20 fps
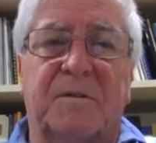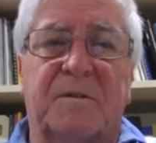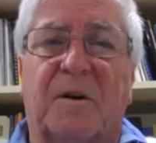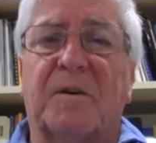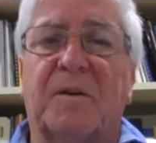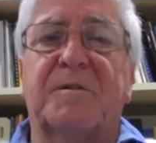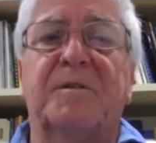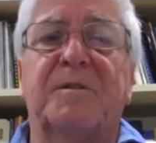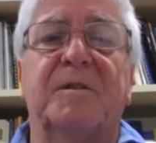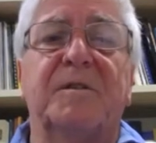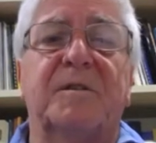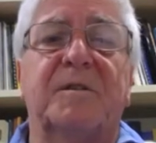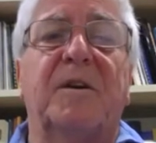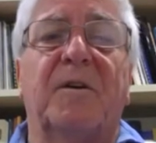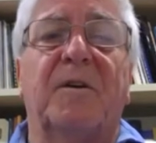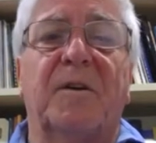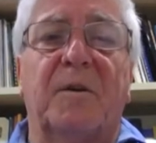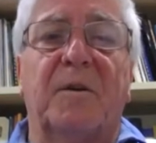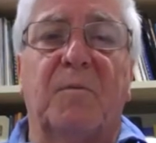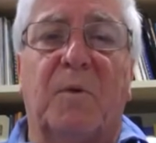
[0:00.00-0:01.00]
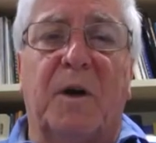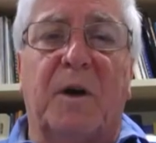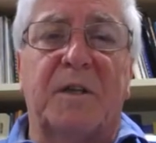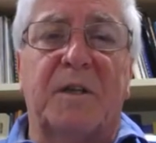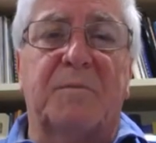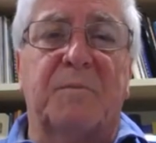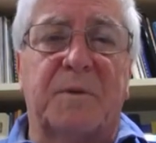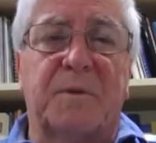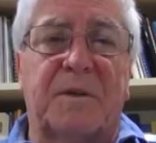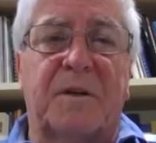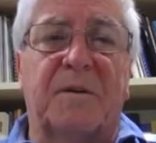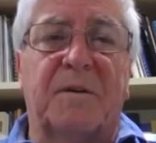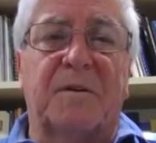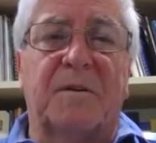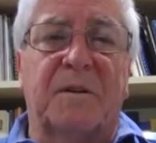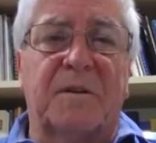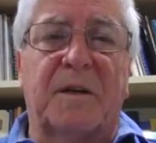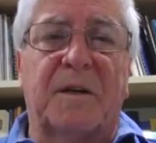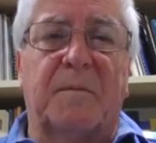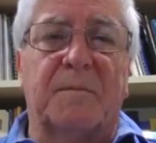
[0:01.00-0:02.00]
Oxygen is the only waste material
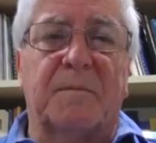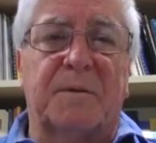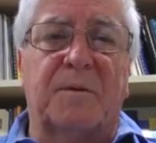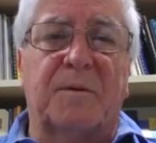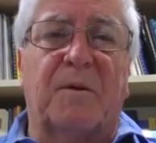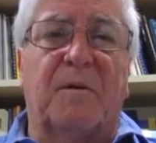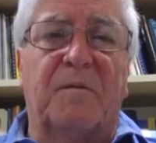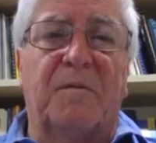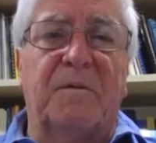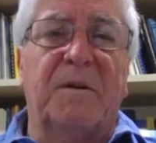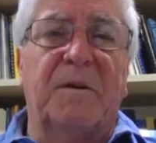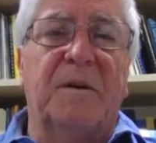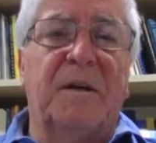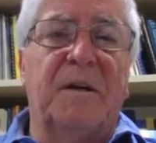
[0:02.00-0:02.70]
that comes off,